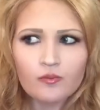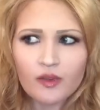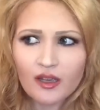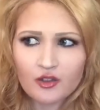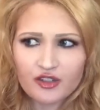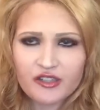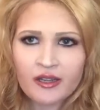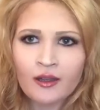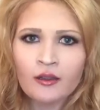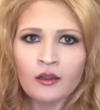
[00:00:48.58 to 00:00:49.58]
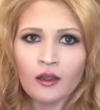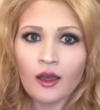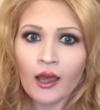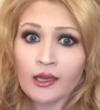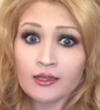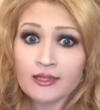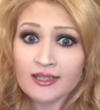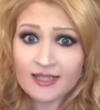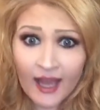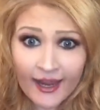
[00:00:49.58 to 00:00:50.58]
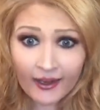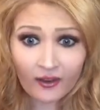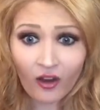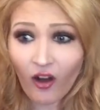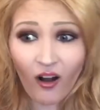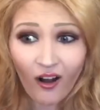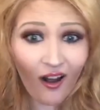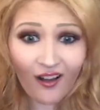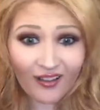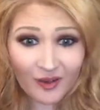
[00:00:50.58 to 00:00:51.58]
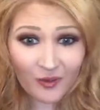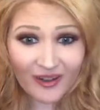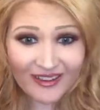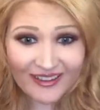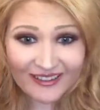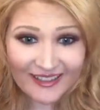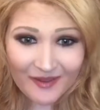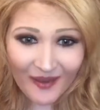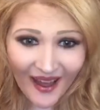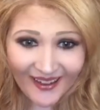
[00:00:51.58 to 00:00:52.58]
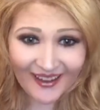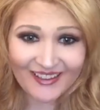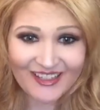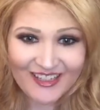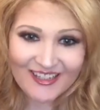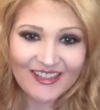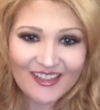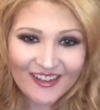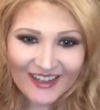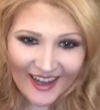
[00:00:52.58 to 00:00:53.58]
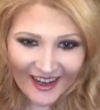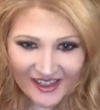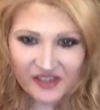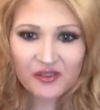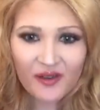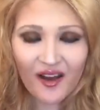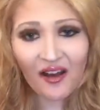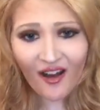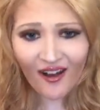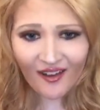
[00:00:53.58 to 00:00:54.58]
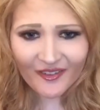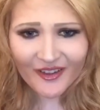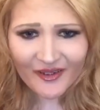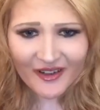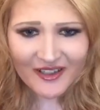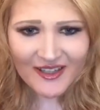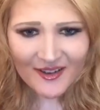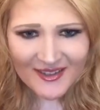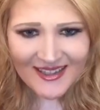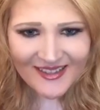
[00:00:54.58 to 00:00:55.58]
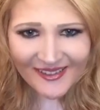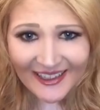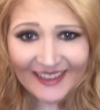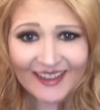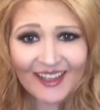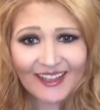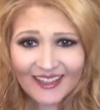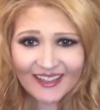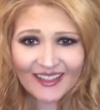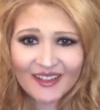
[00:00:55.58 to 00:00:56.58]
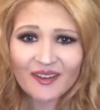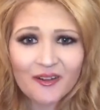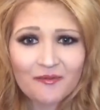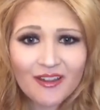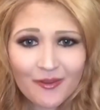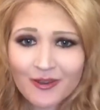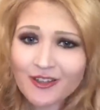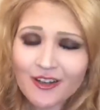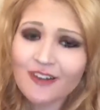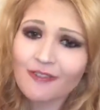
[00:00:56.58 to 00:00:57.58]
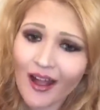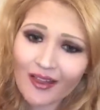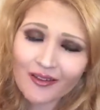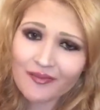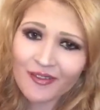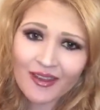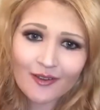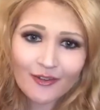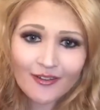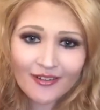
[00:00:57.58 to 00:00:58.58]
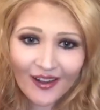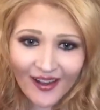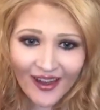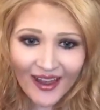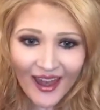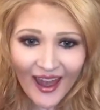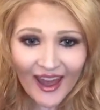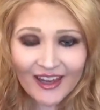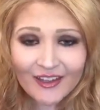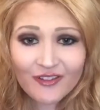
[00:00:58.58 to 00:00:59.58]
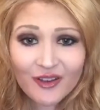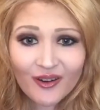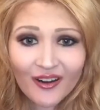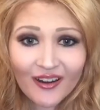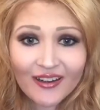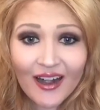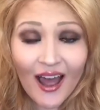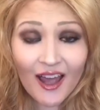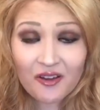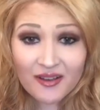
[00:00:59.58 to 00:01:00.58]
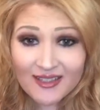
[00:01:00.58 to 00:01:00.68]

interesting, and exciting all in one little neat package. You're an angel. Wow. Oh, you are so sweet. Thank you. Please be sure you're following me if you're not. And if you are on an iOS